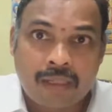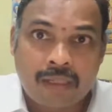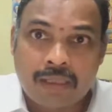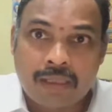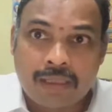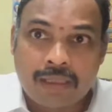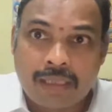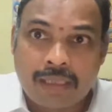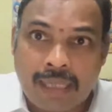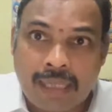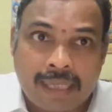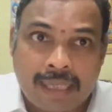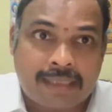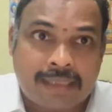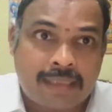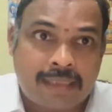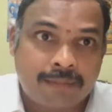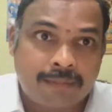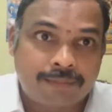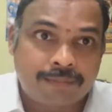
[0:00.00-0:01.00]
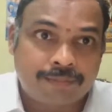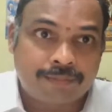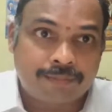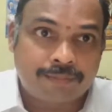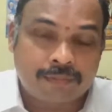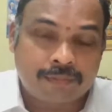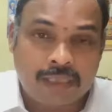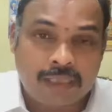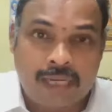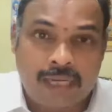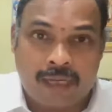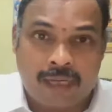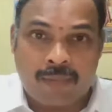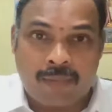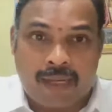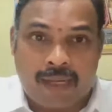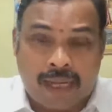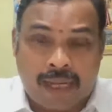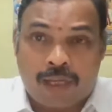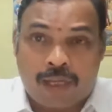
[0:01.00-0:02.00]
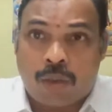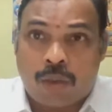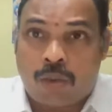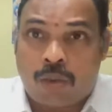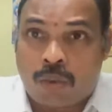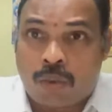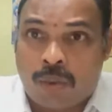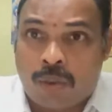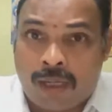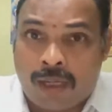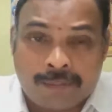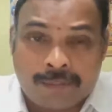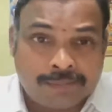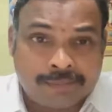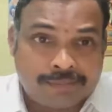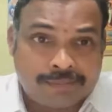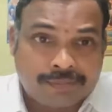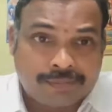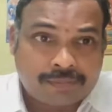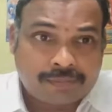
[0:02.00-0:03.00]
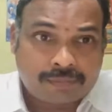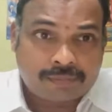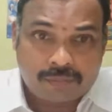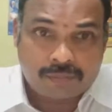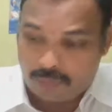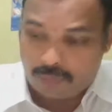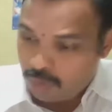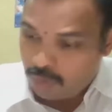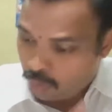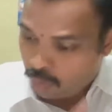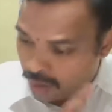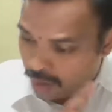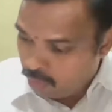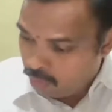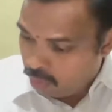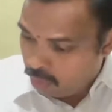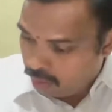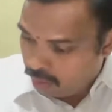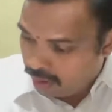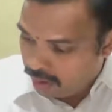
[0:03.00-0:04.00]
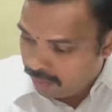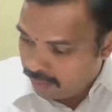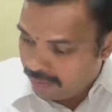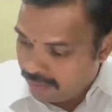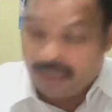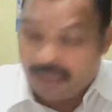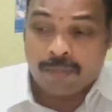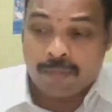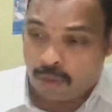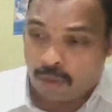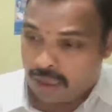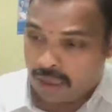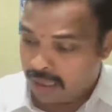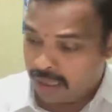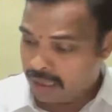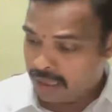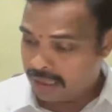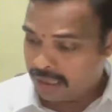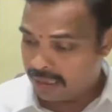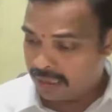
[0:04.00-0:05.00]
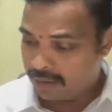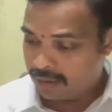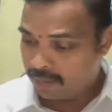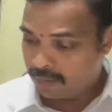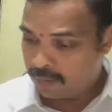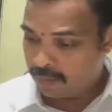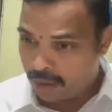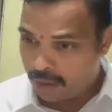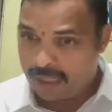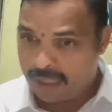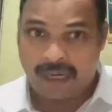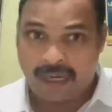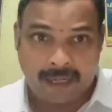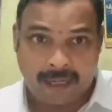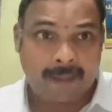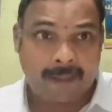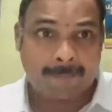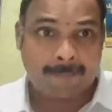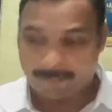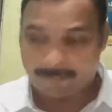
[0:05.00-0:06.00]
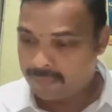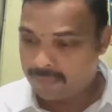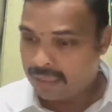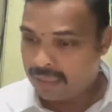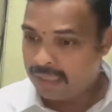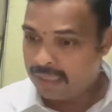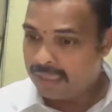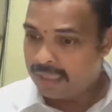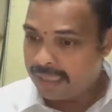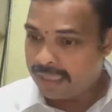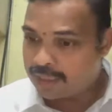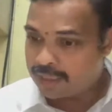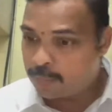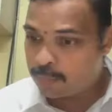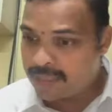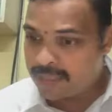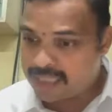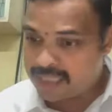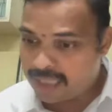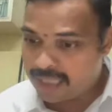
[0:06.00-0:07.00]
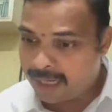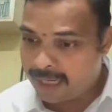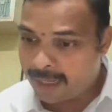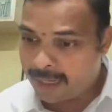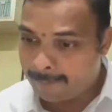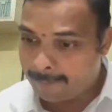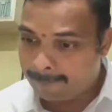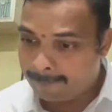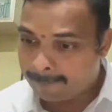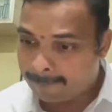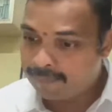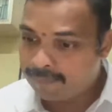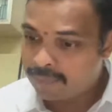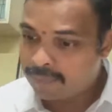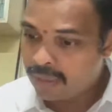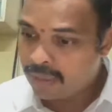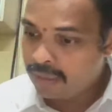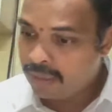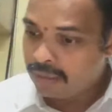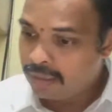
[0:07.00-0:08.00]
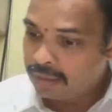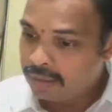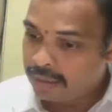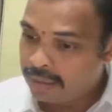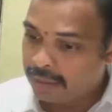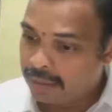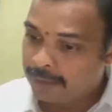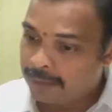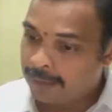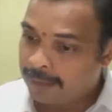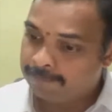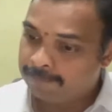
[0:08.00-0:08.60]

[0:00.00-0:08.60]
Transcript: next, let me take you to one more very important point here, especially the